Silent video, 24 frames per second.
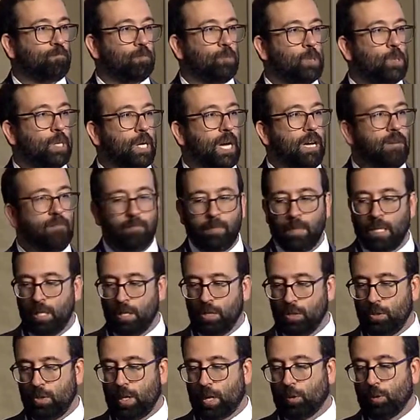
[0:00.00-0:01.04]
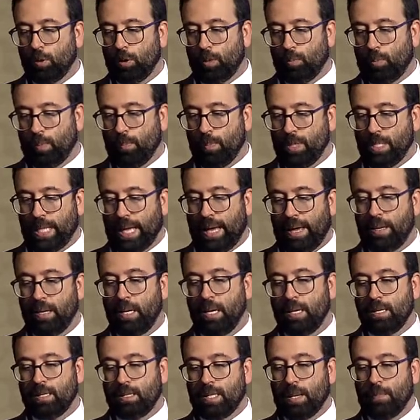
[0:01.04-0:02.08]
Okay? So the equilibrium is then
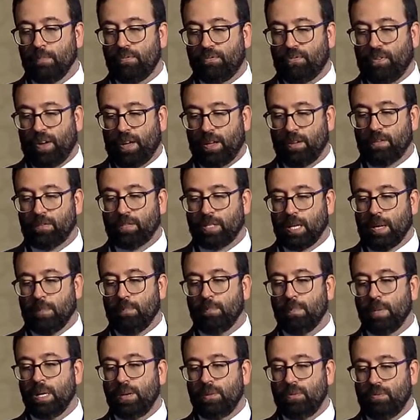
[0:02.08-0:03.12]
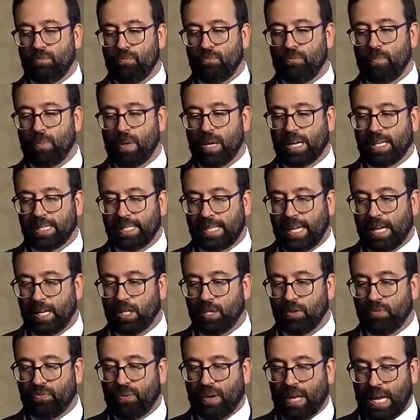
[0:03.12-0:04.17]
some, some extent
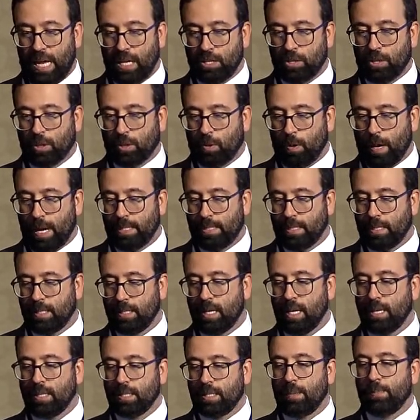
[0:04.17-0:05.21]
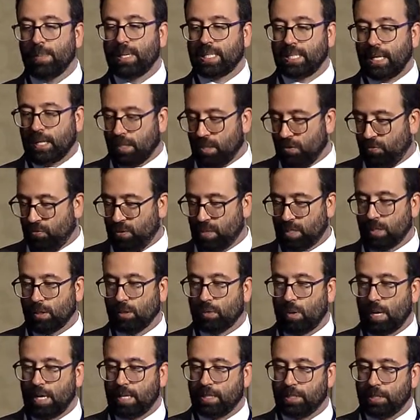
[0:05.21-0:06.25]
of financial crisis, some extent of fiscal
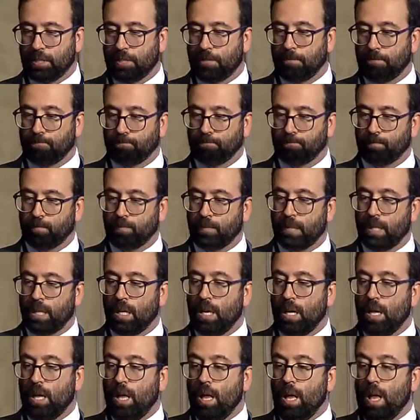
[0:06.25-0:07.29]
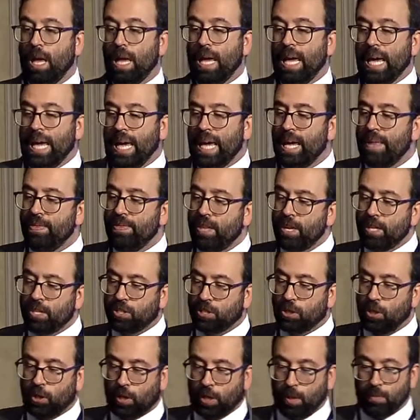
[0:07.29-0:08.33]
crisis. In this
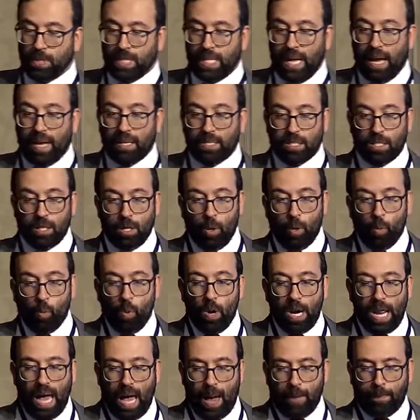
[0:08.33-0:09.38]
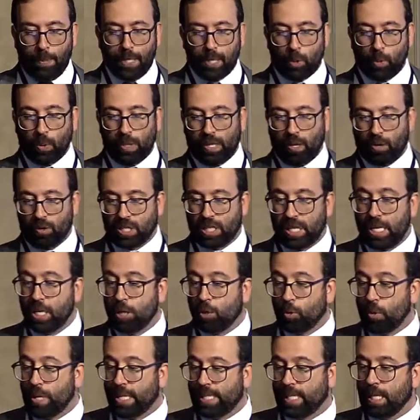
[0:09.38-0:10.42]
circumstance, what happens when there's an
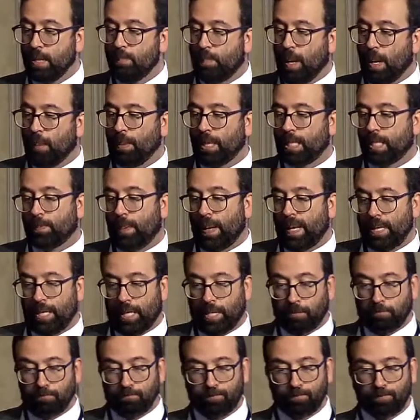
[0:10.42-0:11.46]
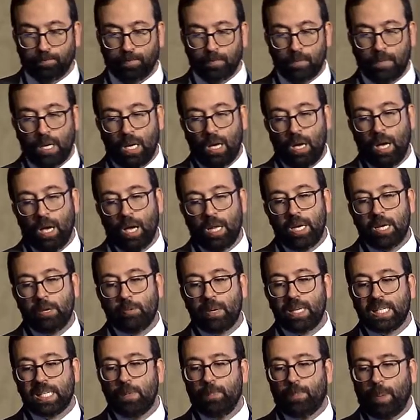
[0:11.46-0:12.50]
increase in public spending? An
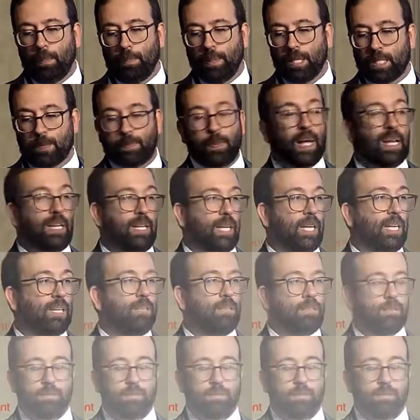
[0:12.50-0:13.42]
increase in public spending,